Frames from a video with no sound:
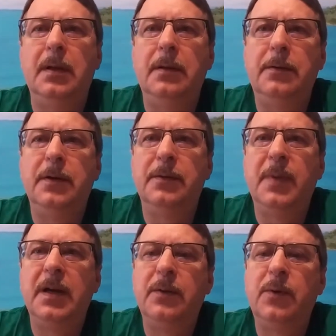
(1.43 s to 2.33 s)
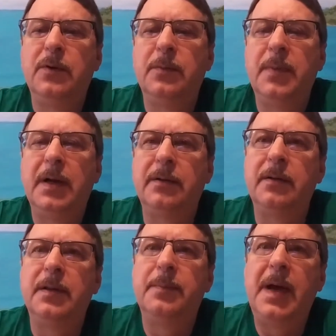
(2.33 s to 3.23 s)
Hello everybody, welcome back to
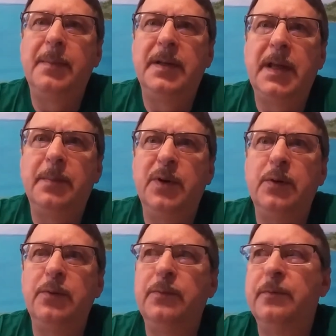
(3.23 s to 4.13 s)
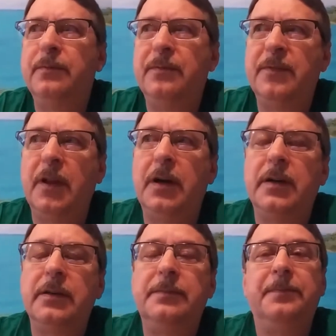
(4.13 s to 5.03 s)
the Baba Tabagoon
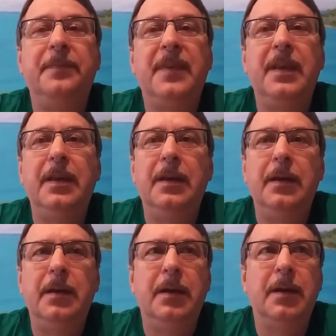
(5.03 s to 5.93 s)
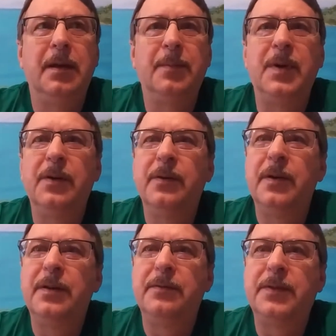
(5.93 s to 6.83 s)
vlog. I'm here
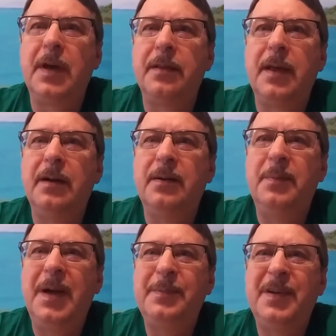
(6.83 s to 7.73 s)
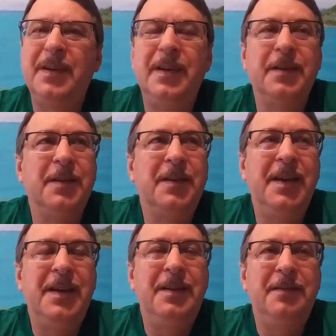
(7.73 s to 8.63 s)
in South Alabama again
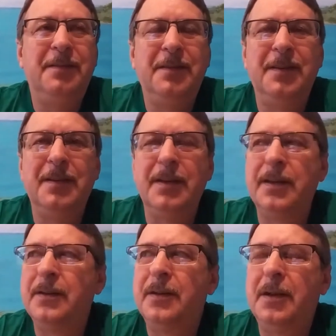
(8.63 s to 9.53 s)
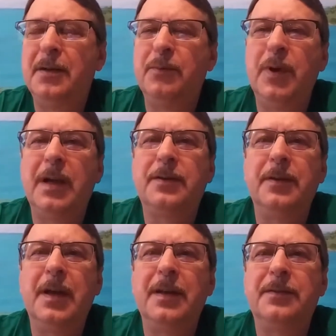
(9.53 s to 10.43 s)
today, and we
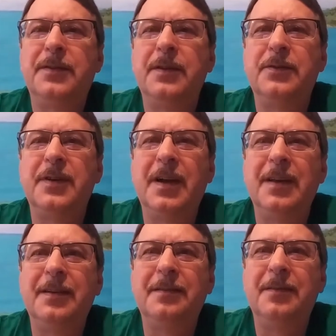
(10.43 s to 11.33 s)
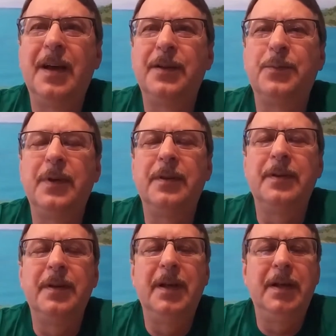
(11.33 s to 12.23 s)
actually had sunshine and nice weather
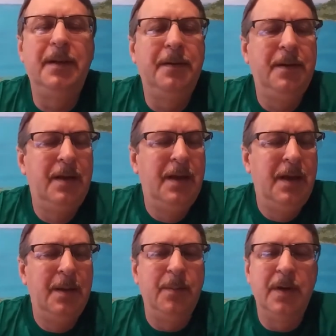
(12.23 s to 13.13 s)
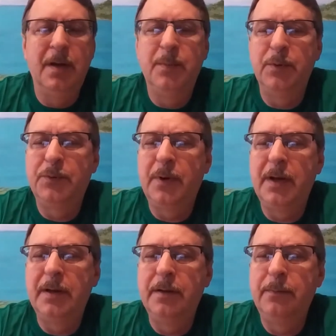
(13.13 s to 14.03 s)
today. But I'm going to try
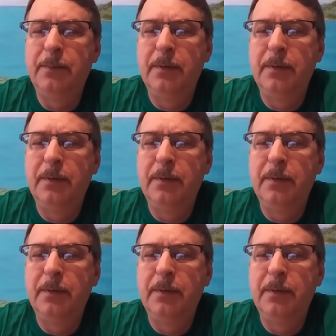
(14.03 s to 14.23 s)
to